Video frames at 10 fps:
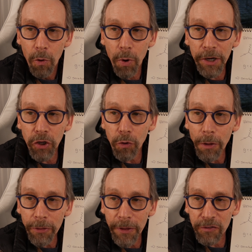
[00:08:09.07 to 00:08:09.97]
Or it can do
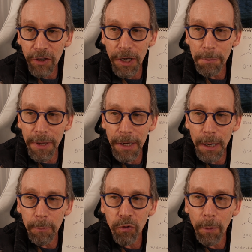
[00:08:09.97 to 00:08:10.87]
other things. It can emit
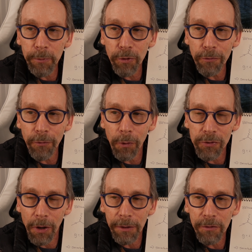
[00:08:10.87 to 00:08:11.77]
and absorb 2
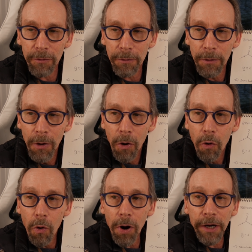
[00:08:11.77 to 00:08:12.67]
photons.
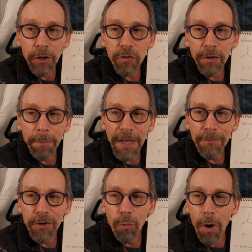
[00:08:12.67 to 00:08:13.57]
Or it can do something
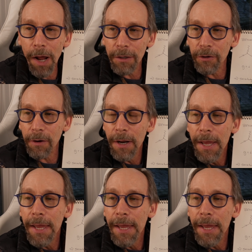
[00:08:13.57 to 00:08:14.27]
even wilder.